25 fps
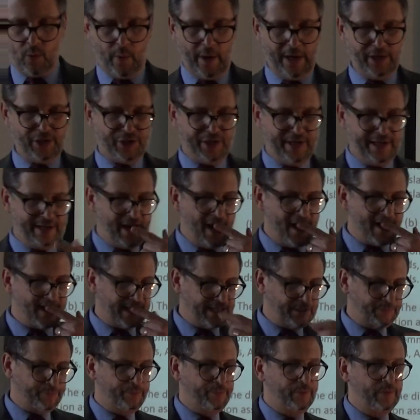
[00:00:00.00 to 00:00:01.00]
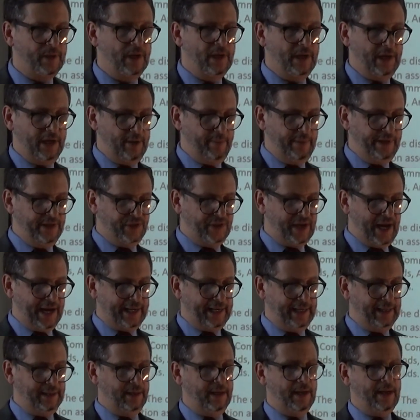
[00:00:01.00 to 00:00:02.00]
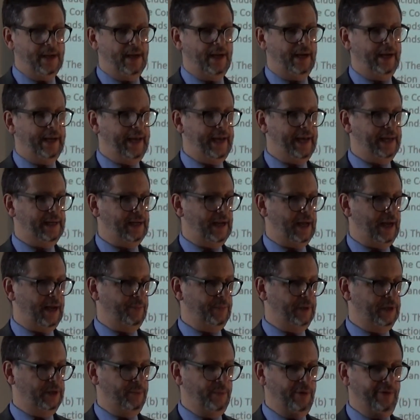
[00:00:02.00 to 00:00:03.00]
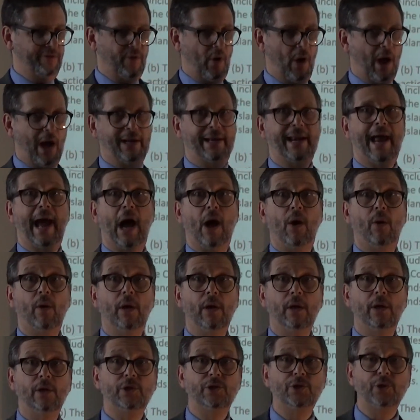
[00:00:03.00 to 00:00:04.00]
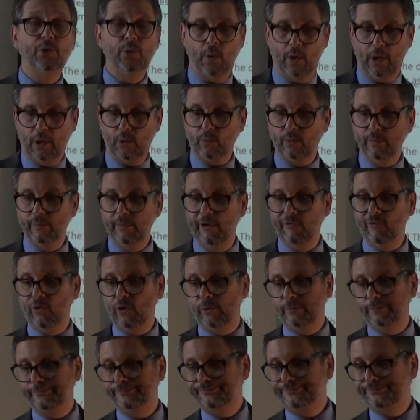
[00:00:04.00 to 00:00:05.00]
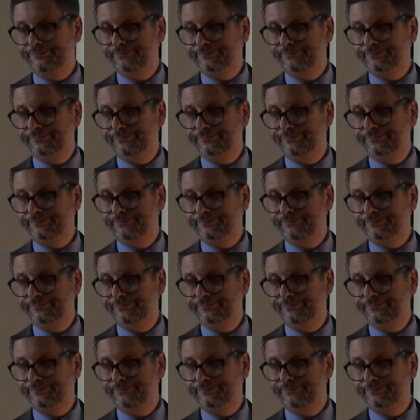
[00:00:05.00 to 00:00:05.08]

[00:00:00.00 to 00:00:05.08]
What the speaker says: question. Give me a second, and I'm going to move on now to removal.